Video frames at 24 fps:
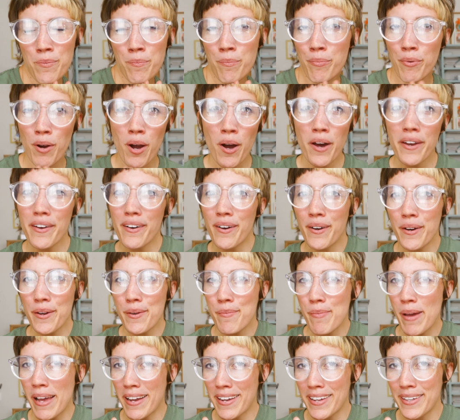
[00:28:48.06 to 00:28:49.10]
brought
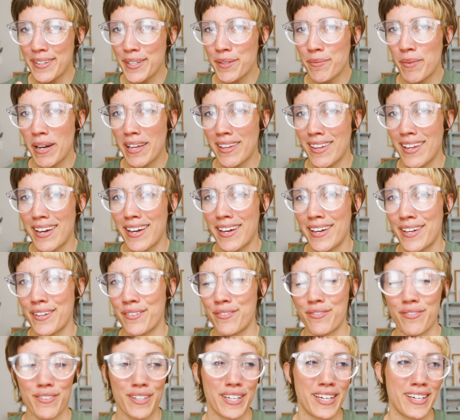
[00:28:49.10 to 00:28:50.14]
art back into my
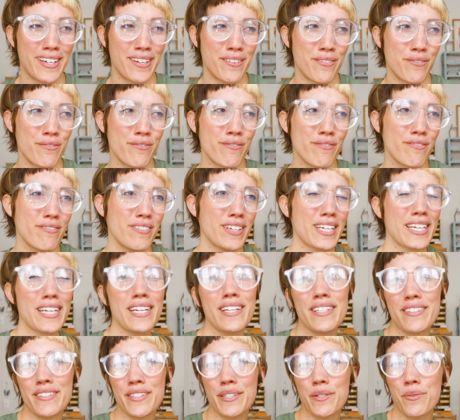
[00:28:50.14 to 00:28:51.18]
life in an
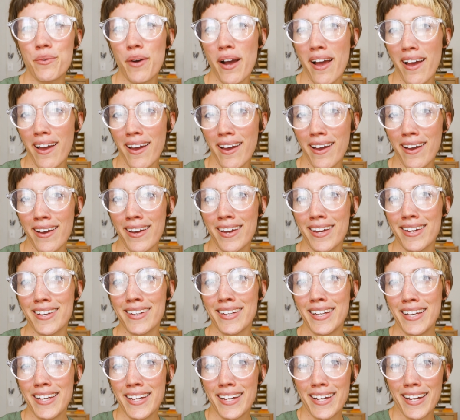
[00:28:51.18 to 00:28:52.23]
easy
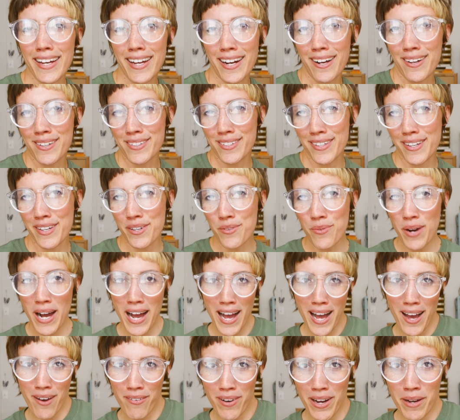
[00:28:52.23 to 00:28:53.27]
way. And I was like,
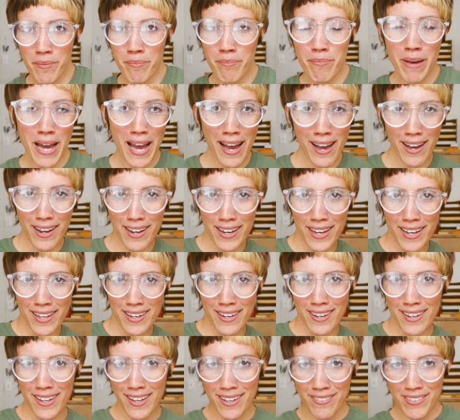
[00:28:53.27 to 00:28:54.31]
wow, I'm back.
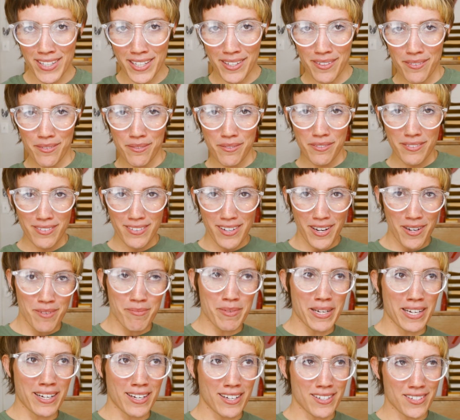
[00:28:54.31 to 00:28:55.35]
I love it. Oh
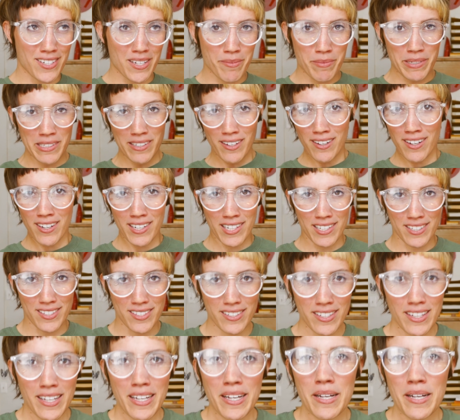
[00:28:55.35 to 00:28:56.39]
my gosh, I'm an
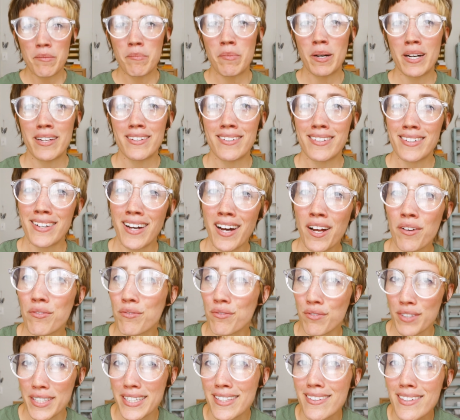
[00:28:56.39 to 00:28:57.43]
artist. But
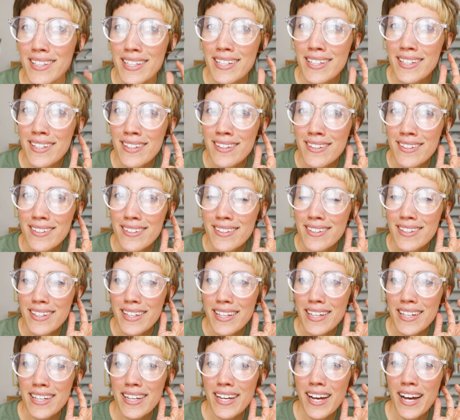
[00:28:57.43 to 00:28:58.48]
not really.
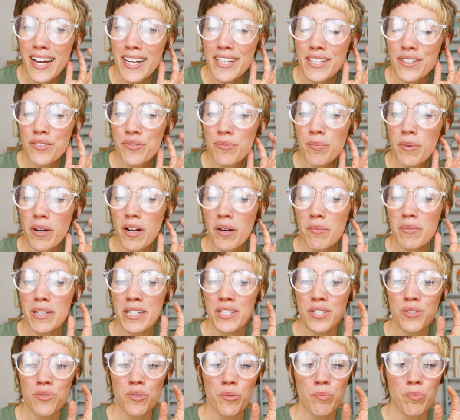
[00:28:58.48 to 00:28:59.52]
It kind of brought me
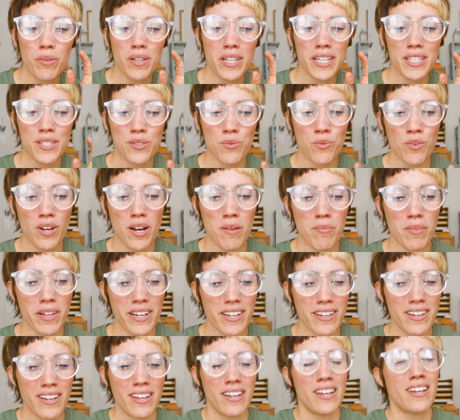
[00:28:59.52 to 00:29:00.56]
to a place where I'm
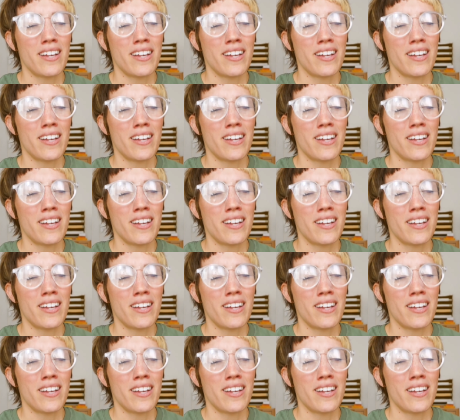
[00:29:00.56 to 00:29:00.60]
like,